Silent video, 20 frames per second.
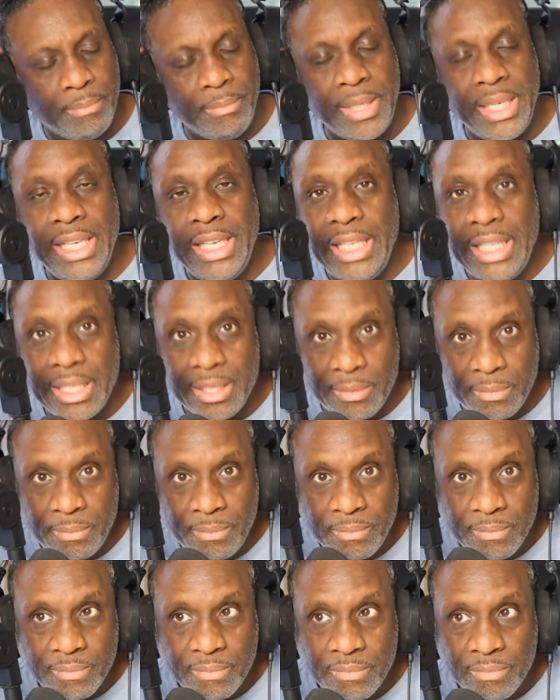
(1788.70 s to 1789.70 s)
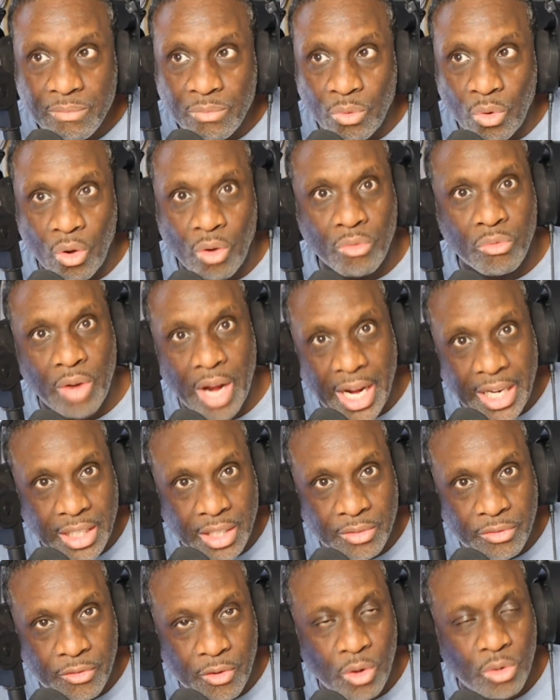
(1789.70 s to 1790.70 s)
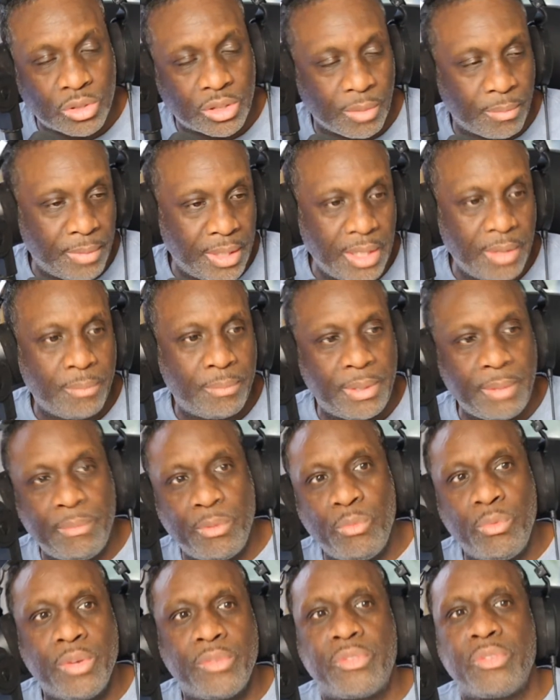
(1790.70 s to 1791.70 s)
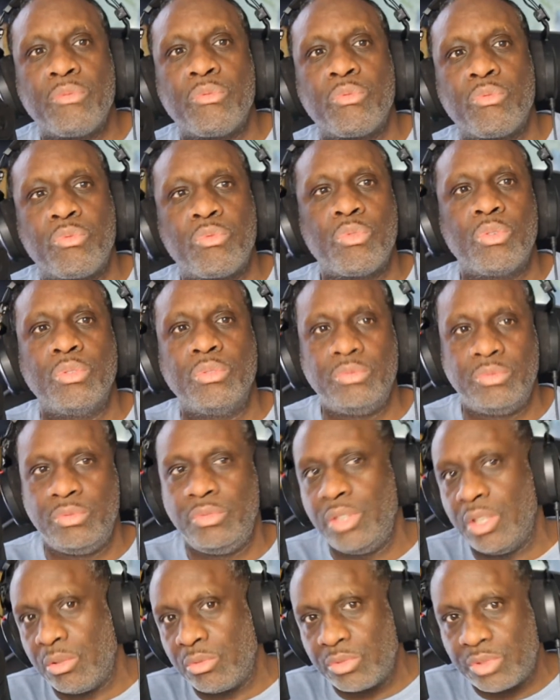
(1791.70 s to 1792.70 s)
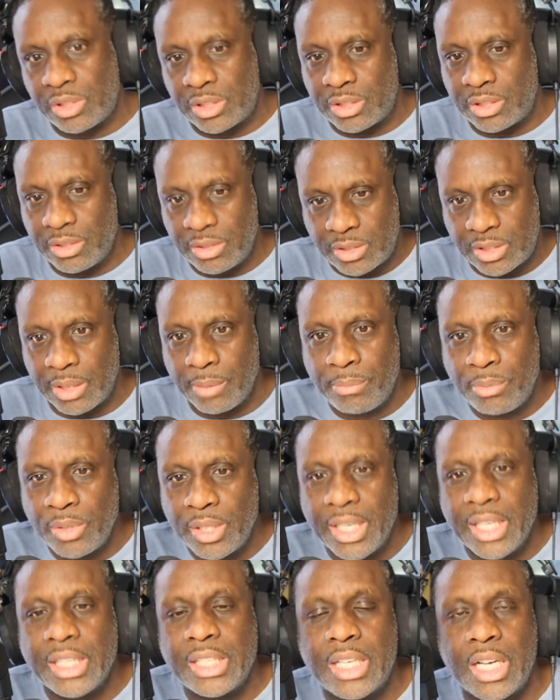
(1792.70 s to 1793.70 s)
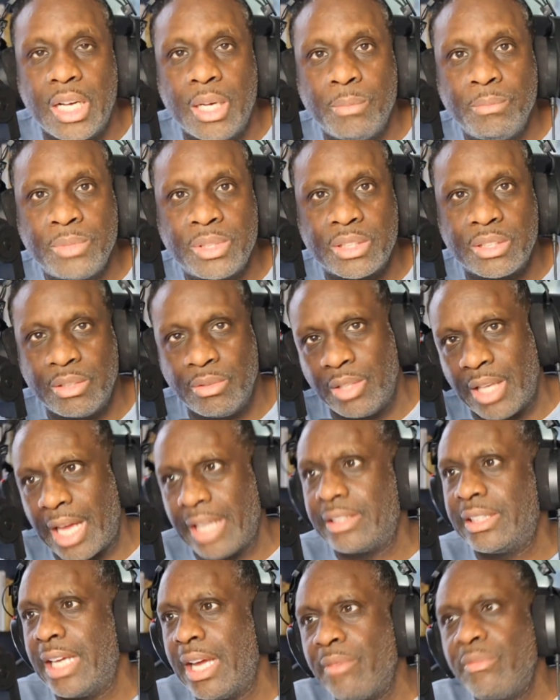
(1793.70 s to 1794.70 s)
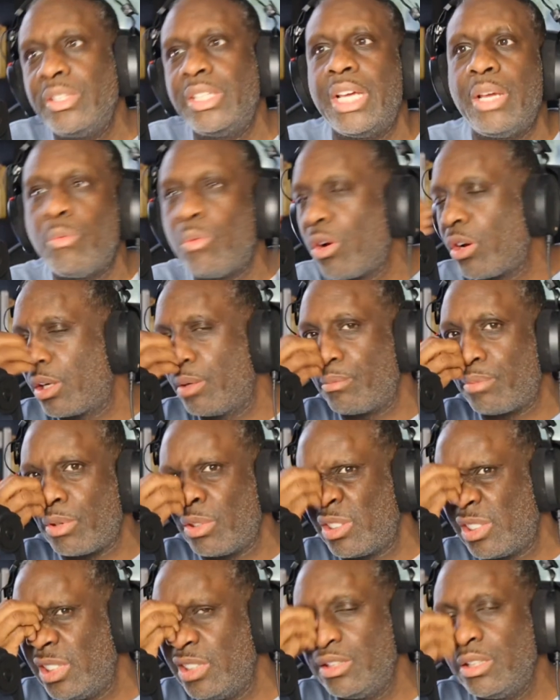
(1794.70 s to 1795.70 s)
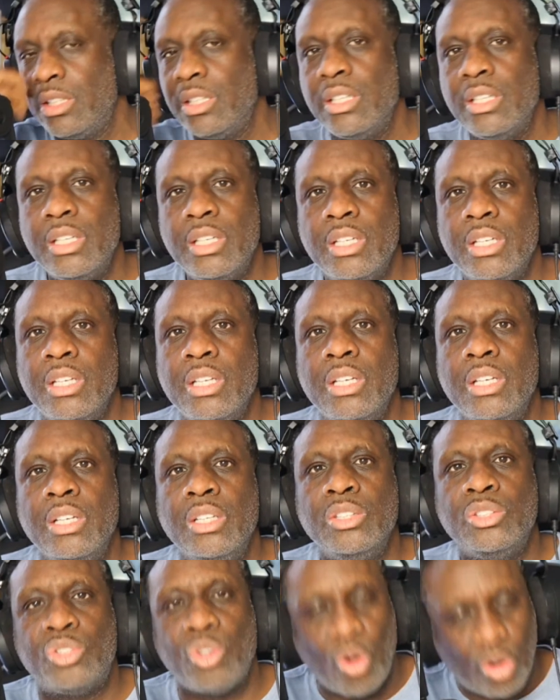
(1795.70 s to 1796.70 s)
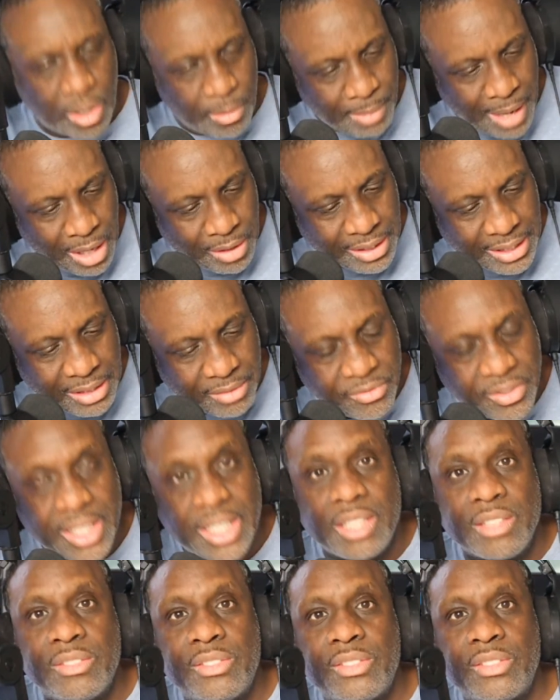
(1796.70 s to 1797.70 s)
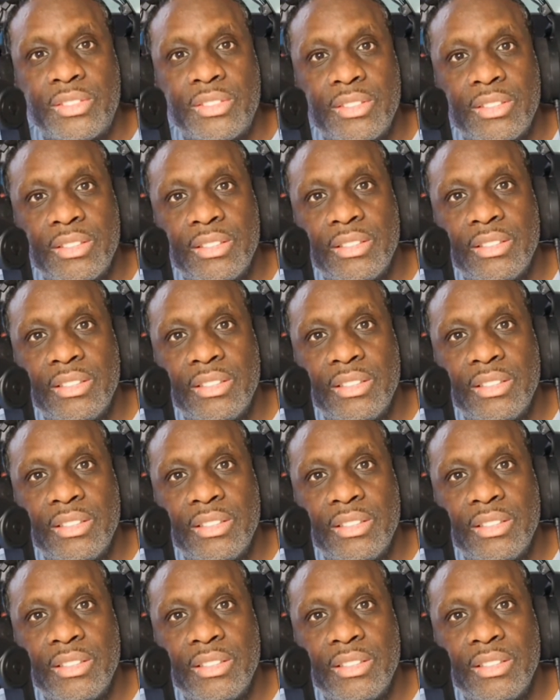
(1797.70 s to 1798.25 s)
Medium or regular folks, or medium people with, simple incomes, do like the everyday working person, talk about events.